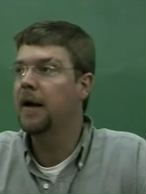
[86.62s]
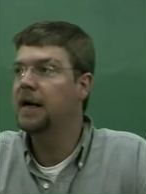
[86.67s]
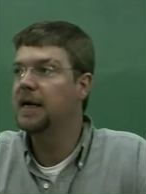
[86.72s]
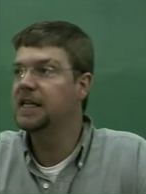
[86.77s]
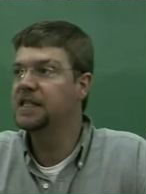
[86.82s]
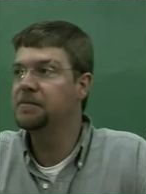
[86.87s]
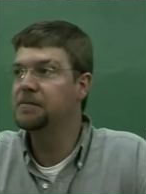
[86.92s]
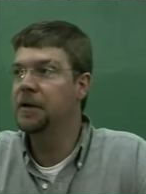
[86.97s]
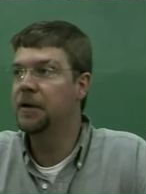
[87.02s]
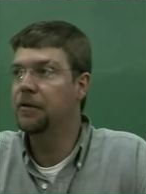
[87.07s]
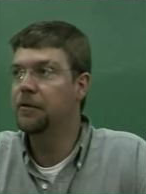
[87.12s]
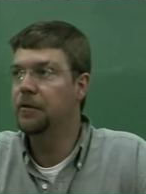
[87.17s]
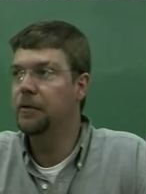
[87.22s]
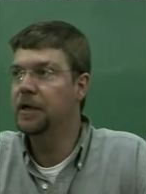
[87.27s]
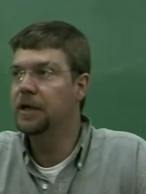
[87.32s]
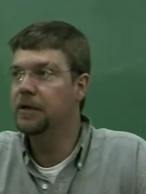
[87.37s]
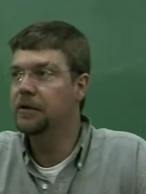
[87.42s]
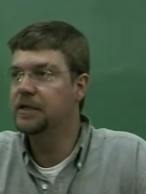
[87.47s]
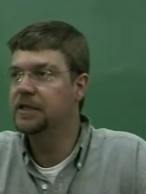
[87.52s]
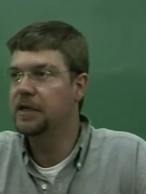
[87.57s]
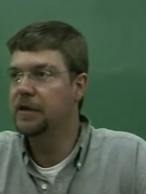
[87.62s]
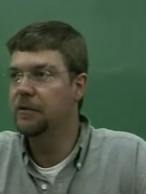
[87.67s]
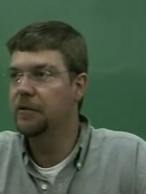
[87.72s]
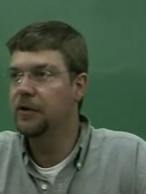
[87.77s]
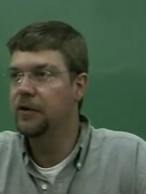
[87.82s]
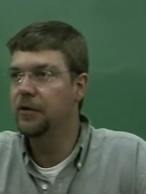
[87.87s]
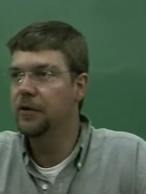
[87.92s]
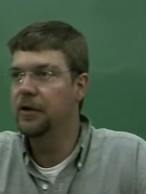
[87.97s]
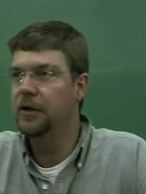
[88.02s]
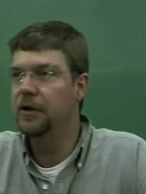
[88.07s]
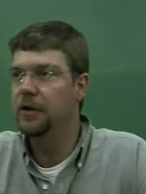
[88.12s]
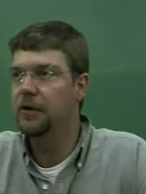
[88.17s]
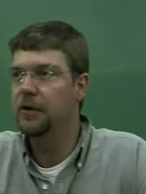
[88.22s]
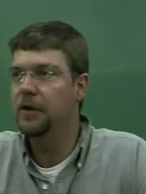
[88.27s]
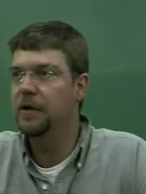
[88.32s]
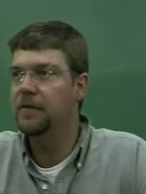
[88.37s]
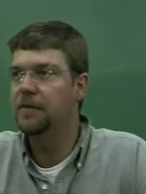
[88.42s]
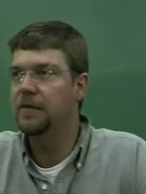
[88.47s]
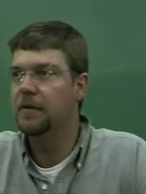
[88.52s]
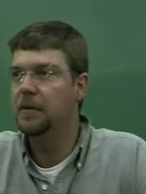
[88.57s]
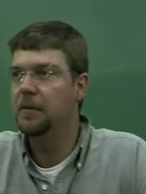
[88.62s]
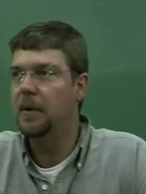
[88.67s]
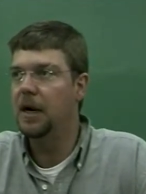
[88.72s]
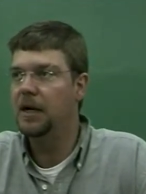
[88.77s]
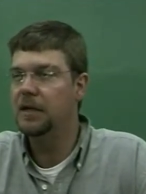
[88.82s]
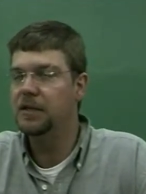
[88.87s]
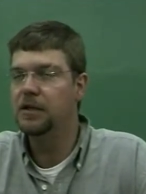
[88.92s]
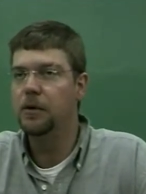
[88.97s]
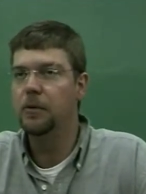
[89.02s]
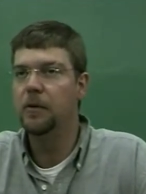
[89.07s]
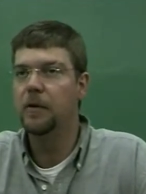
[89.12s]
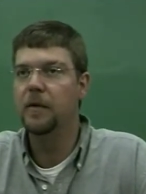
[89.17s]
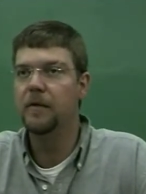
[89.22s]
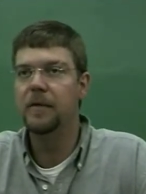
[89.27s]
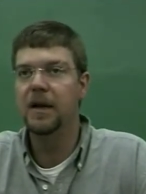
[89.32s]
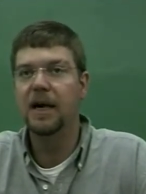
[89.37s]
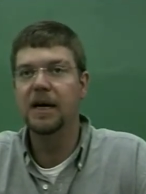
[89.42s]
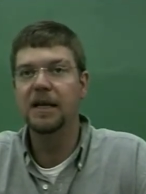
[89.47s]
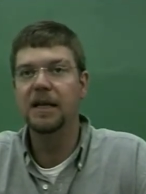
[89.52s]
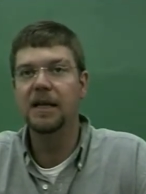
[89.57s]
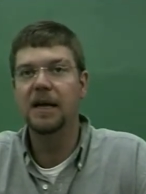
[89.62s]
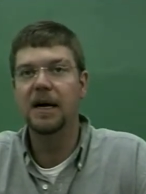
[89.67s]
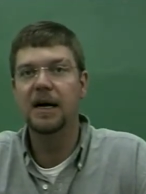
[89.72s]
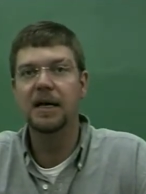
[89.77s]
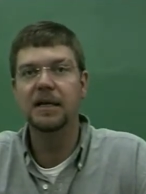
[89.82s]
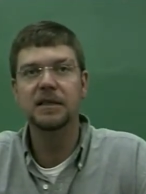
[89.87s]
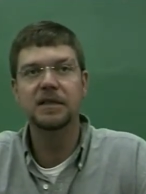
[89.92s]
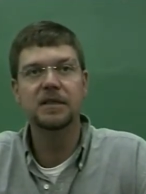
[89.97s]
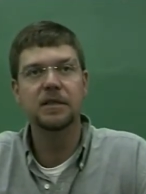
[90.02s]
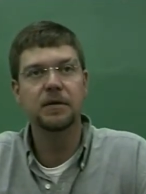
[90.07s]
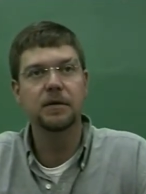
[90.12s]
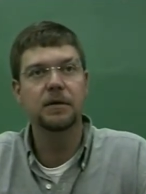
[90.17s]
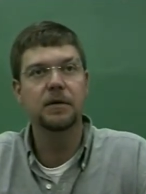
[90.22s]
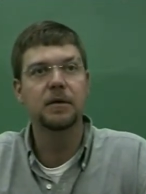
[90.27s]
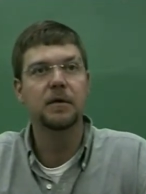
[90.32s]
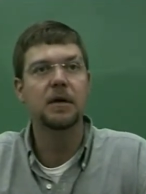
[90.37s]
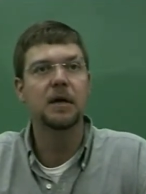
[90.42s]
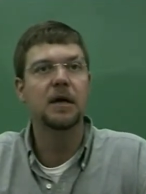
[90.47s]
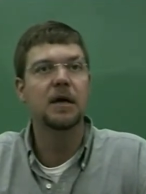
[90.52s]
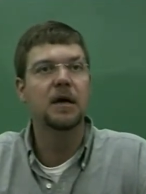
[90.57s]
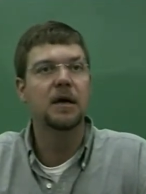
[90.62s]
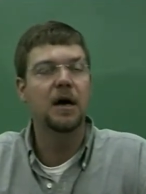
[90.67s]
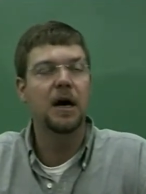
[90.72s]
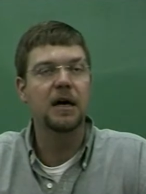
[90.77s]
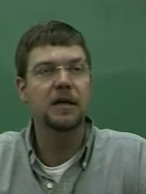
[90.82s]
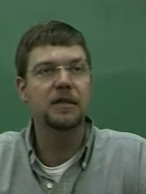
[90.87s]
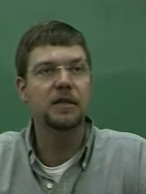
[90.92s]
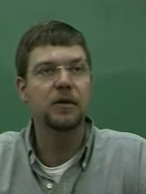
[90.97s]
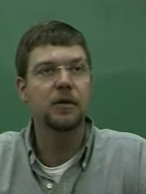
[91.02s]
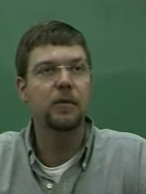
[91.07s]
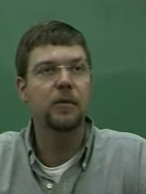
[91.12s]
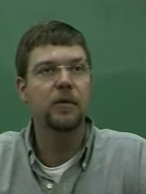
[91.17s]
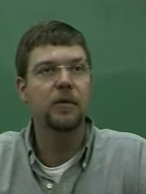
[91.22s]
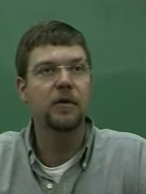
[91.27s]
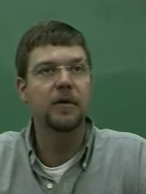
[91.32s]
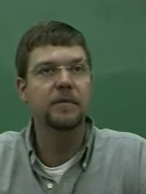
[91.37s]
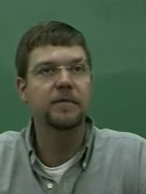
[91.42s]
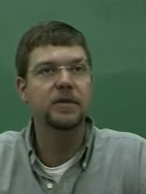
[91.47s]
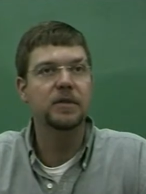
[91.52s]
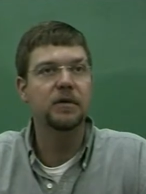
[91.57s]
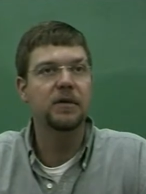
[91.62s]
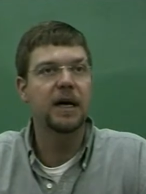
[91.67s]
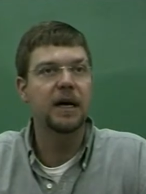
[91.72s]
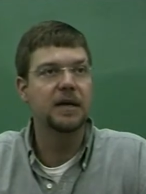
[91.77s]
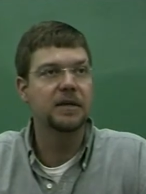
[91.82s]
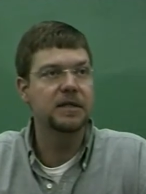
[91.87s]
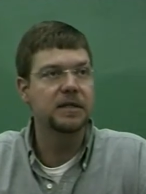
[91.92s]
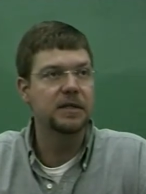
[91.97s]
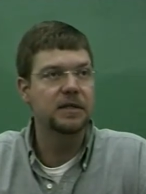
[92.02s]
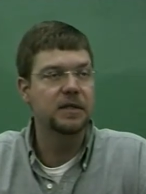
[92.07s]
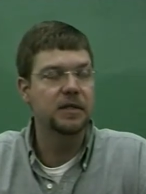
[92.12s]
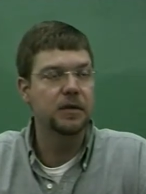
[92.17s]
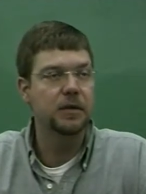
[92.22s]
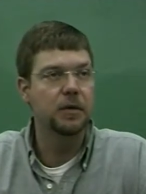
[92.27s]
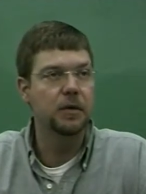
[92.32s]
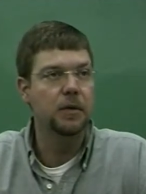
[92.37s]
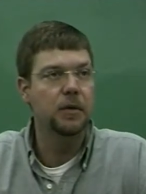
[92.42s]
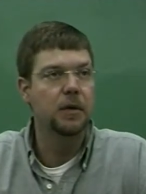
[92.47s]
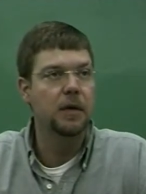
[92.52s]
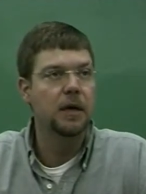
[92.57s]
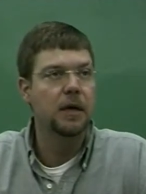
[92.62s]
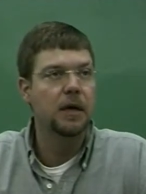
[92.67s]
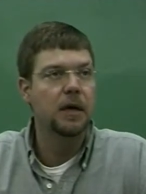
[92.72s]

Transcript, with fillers: I spent three years on recruiting duty from October of ninety-nine till October of two thousand two.